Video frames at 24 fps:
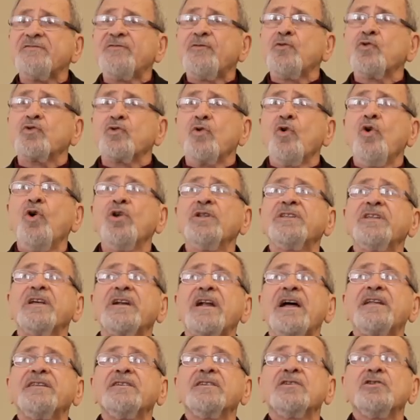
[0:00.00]
for all the
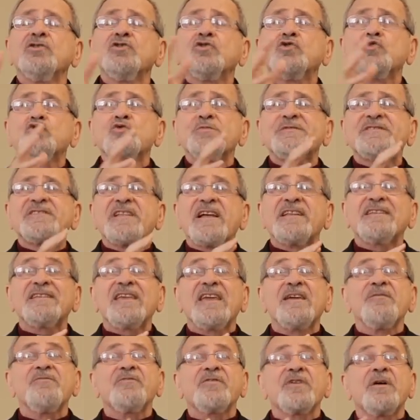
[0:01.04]
radical groups that
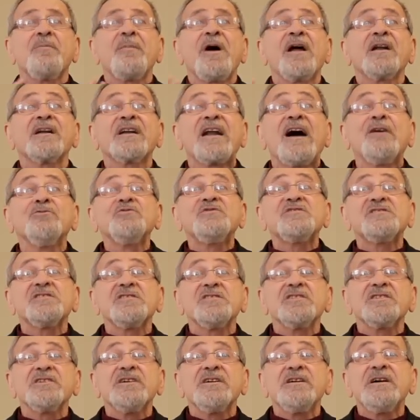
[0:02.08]
came from around
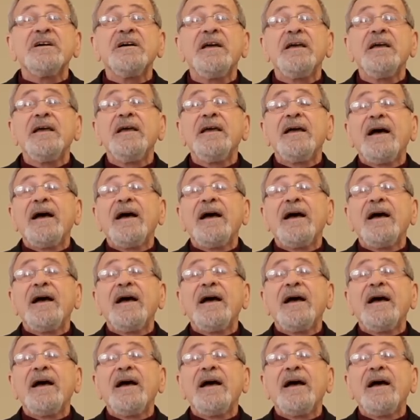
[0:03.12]
Syria,